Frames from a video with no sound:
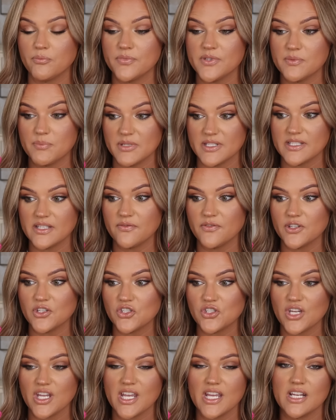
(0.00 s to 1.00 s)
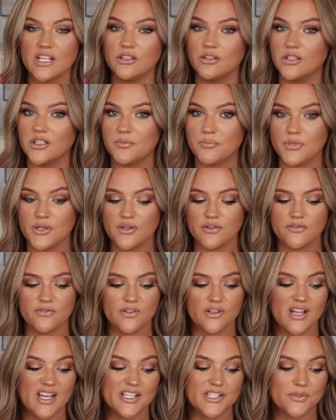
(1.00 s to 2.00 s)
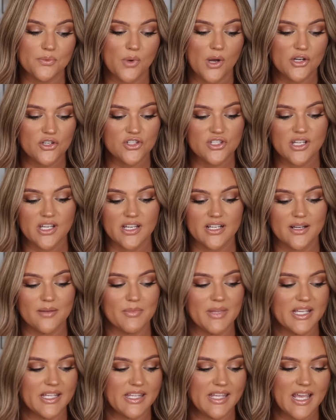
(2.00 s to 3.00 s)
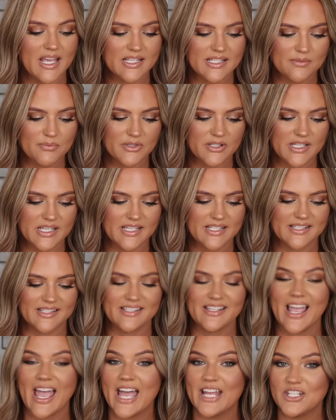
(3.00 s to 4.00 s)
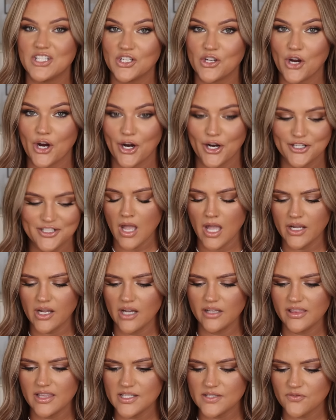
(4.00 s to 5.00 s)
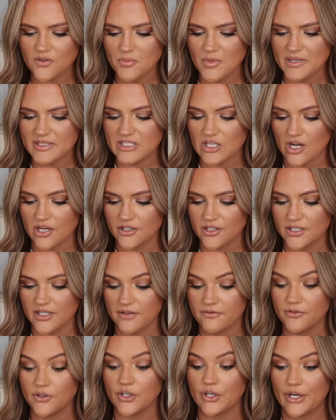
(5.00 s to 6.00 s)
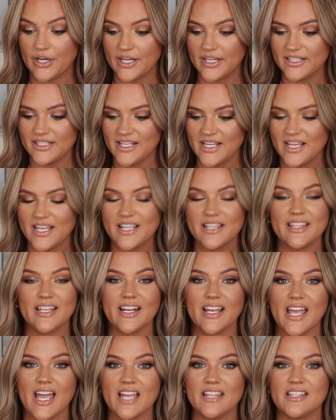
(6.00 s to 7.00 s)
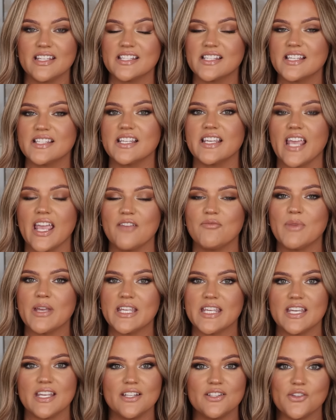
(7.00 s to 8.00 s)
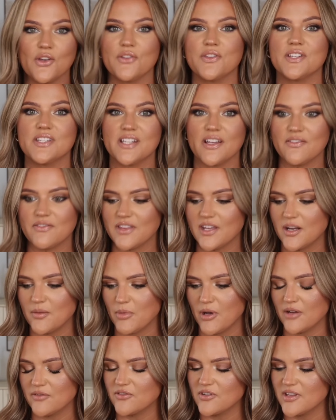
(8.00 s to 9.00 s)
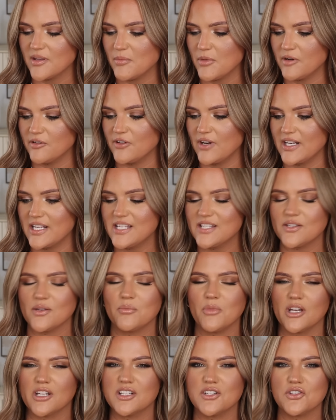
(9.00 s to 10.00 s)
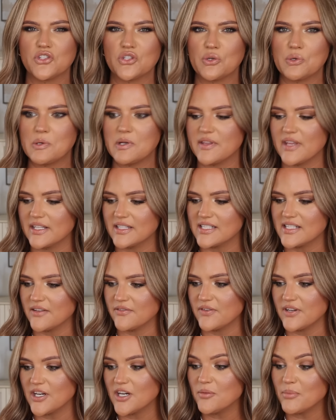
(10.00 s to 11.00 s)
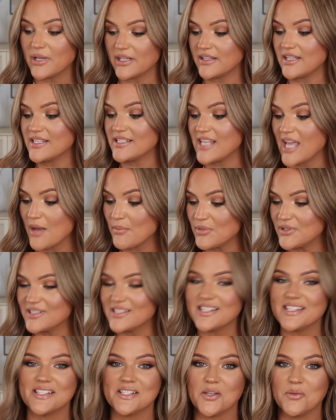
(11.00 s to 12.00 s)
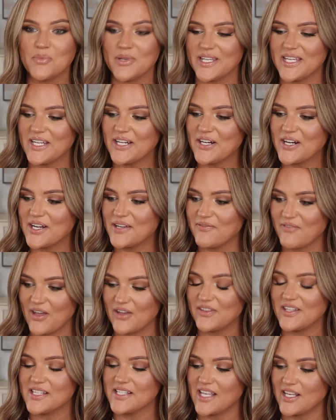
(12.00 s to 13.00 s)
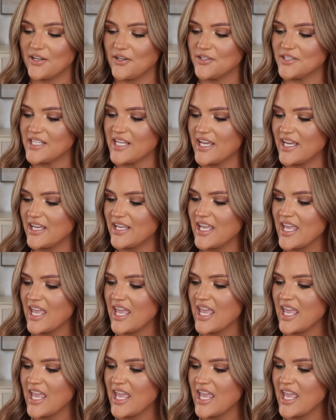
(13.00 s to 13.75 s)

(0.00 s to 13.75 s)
specific shade. It looked beautiful. I swatched it and I'm like, yes, please add to cart. I got this for my daughter and I forgot that I had this because I gave my kids all the stuff that I bought for them already. So I'm not going to show all that stuff here, but this happens to still be here. I found this at Ulta